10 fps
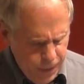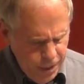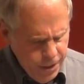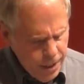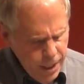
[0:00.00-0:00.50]
He
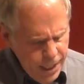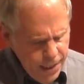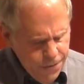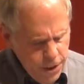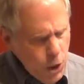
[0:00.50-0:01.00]
said,
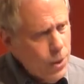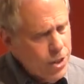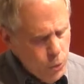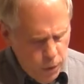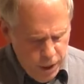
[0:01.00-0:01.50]
if the
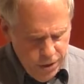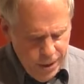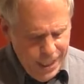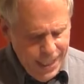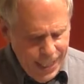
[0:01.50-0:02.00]
U.S.
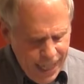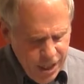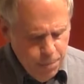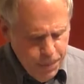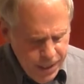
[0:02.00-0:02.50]
wants an
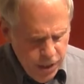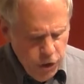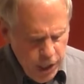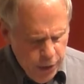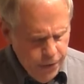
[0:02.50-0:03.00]

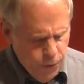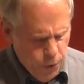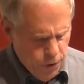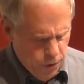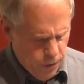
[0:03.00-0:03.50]
expeditionary
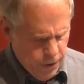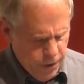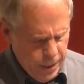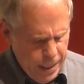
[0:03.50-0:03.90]
foreign service